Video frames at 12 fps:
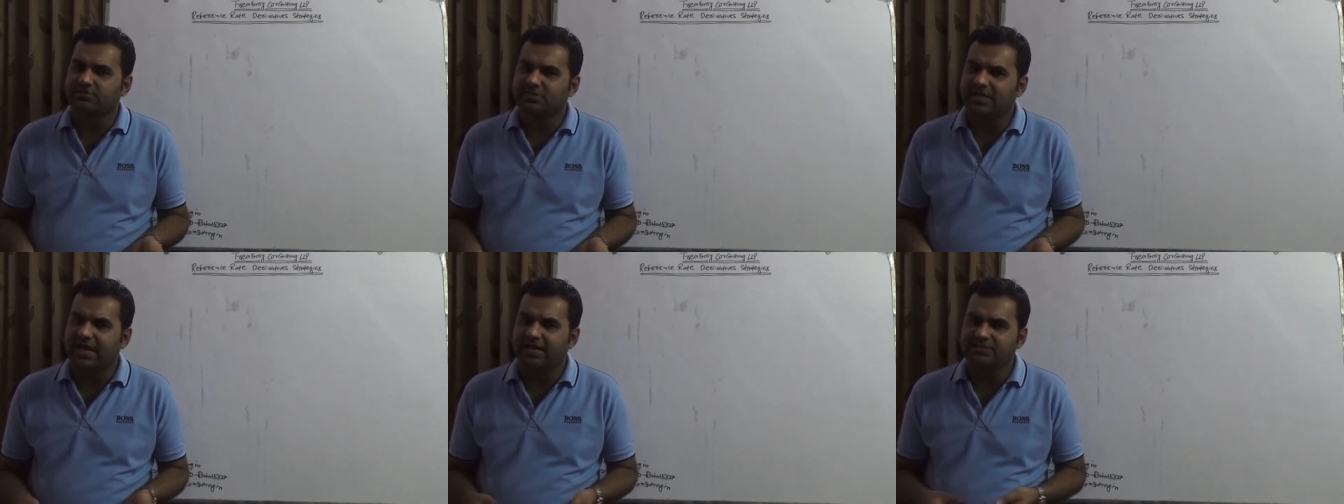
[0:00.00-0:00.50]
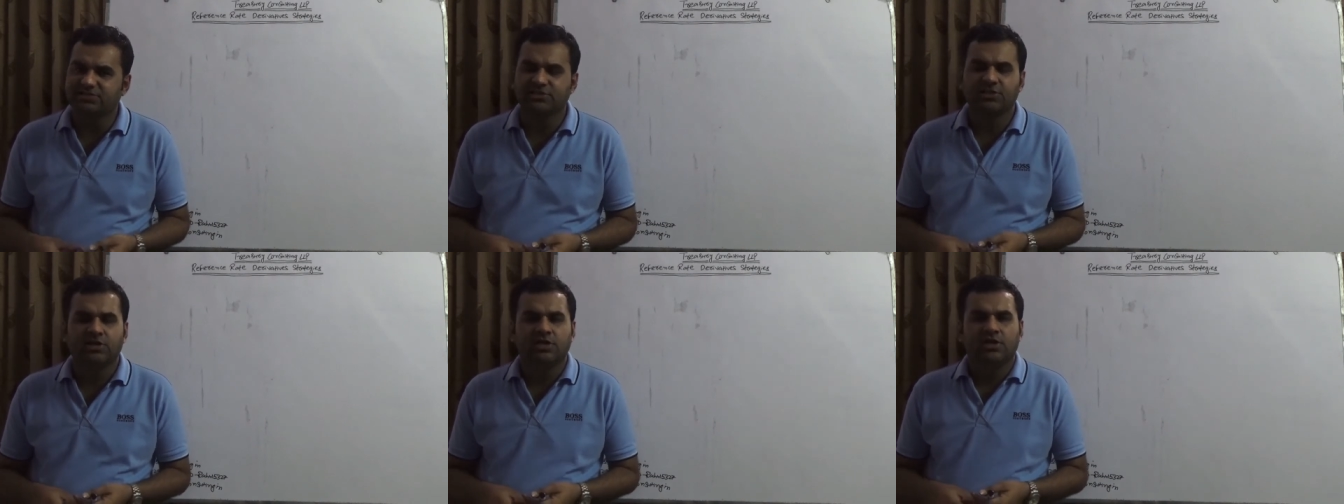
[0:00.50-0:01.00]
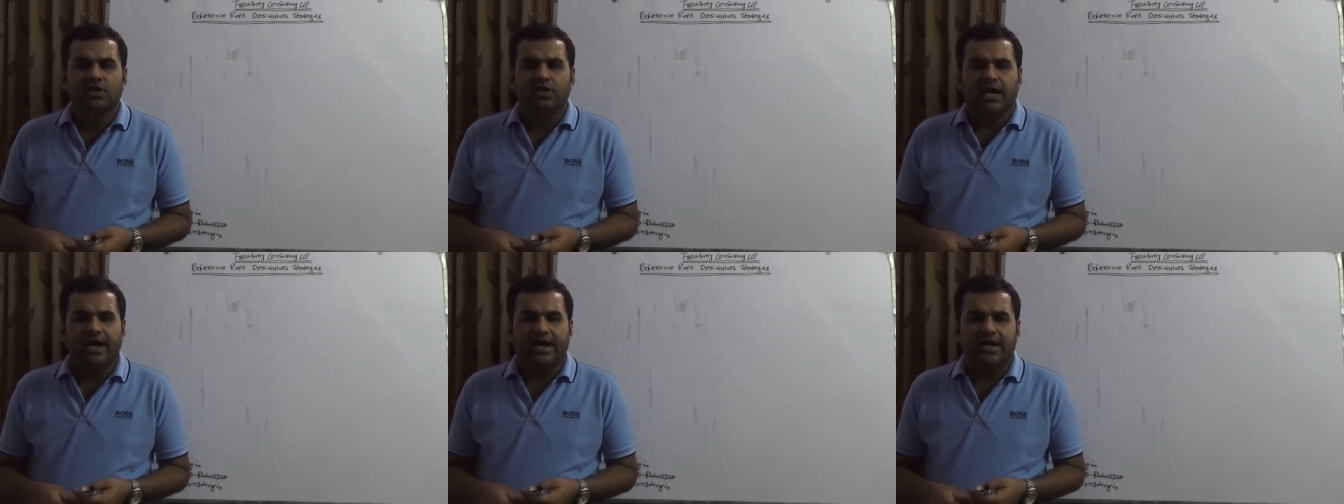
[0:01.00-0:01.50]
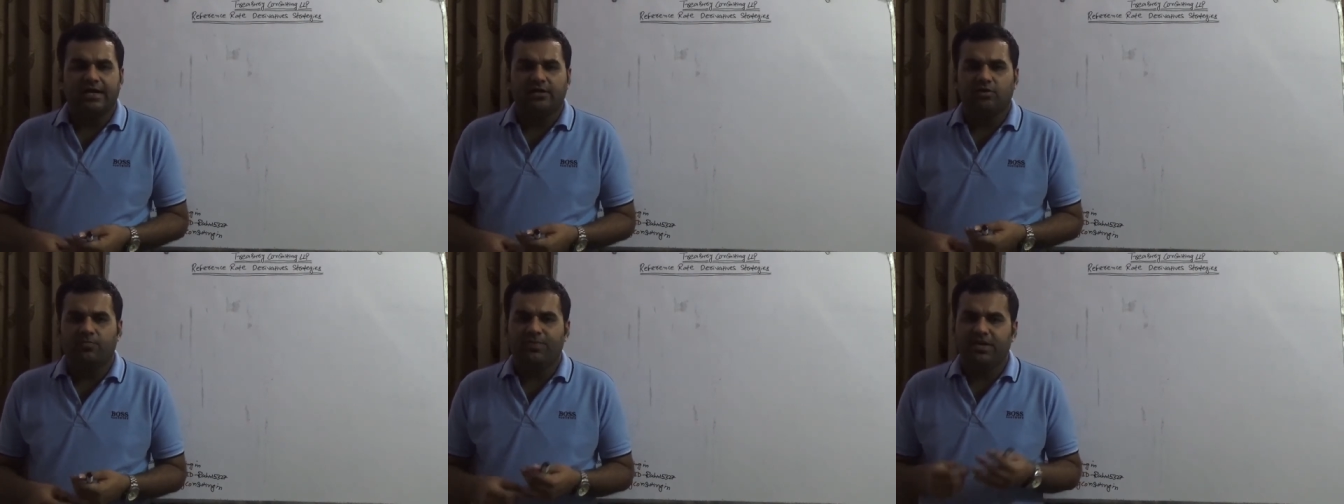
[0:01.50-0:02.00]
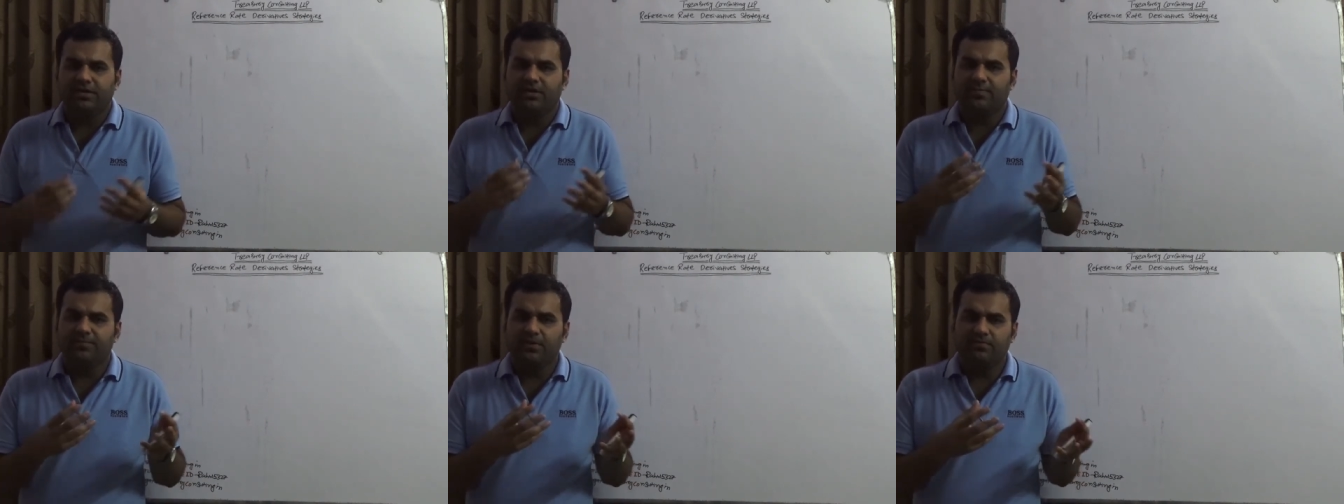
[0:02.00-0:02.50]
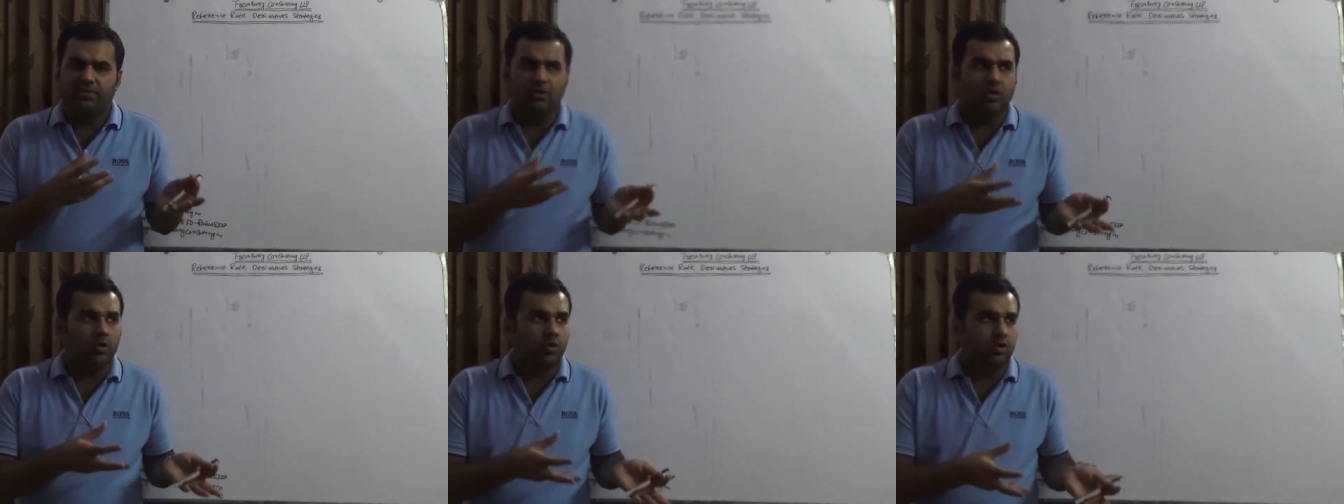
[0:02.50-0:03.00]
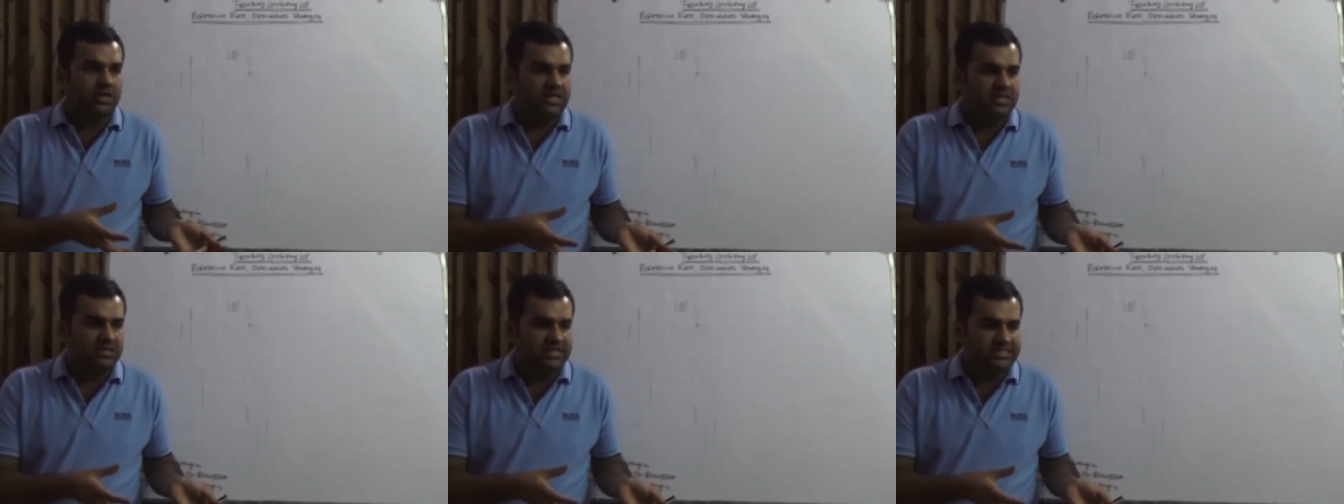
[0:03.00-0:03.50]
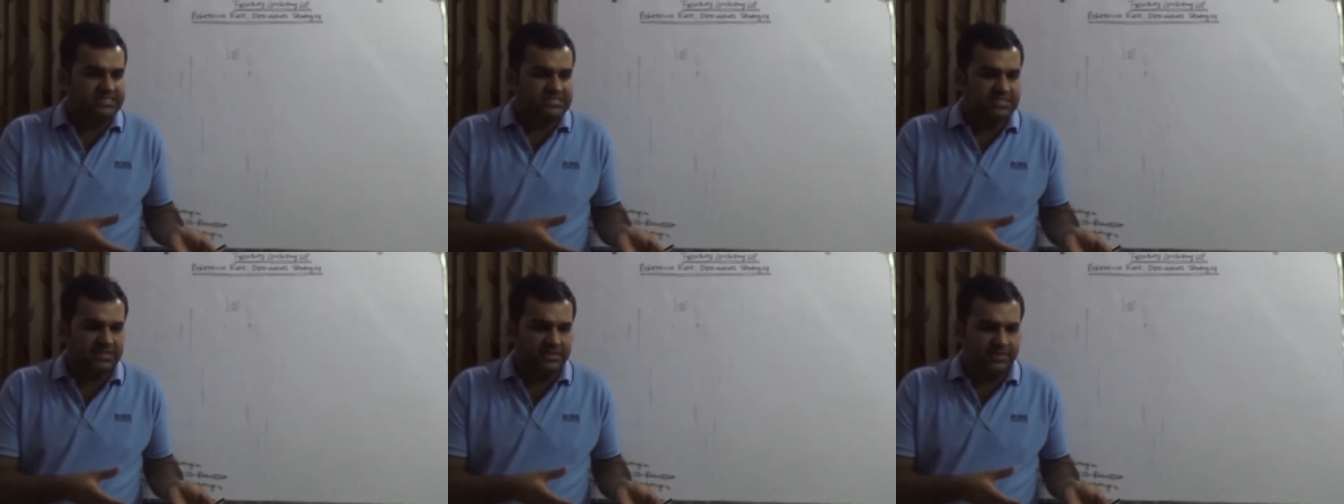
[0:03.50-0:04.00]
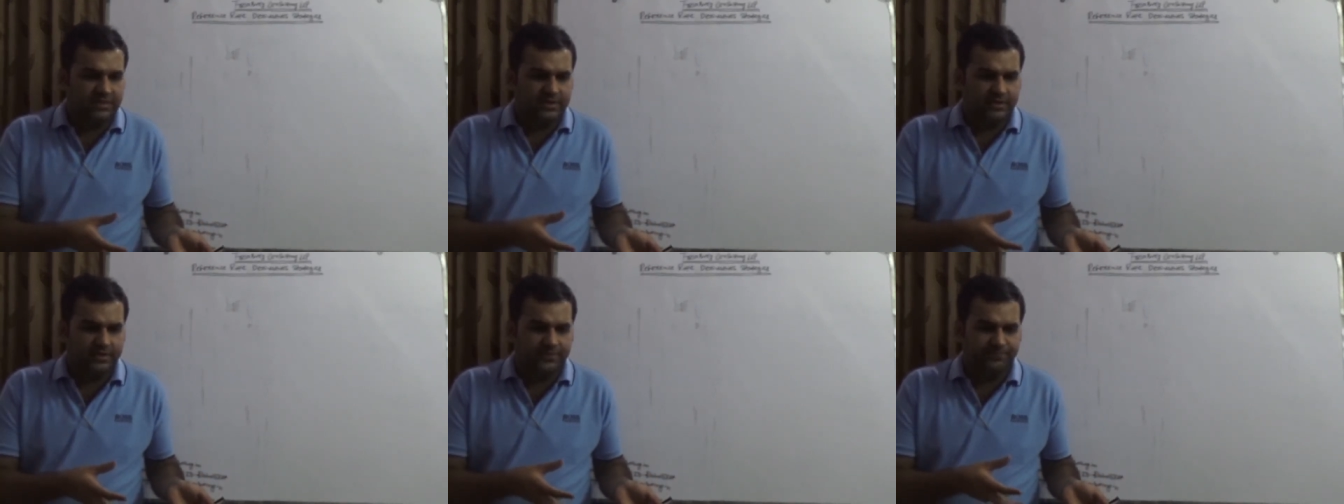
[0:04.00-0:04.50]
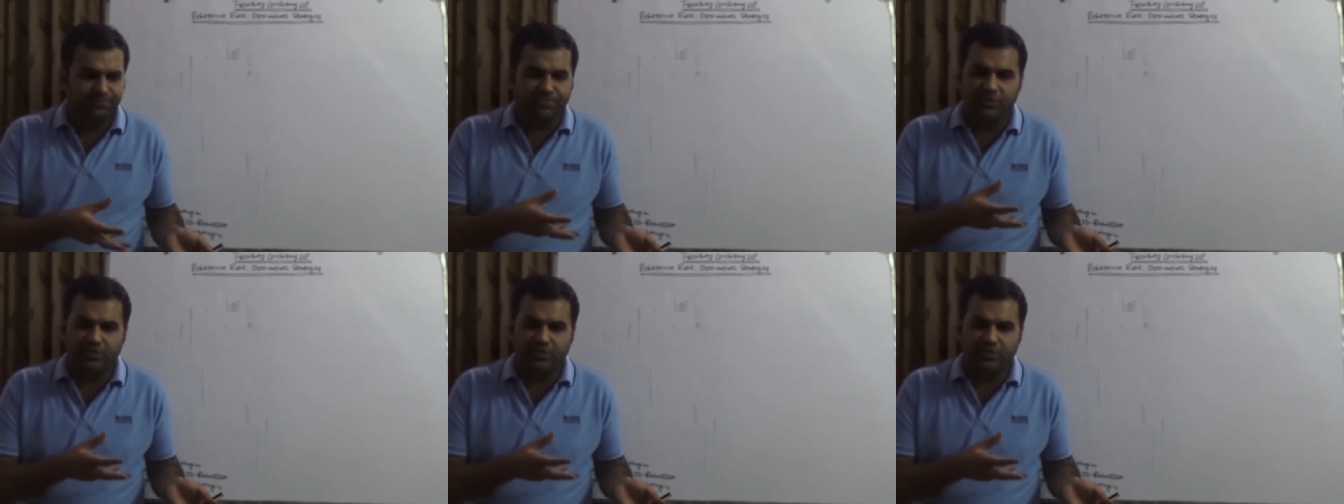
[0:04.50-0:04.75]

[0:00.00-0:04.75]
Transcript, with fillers: with cash and your parent company will go in this uh,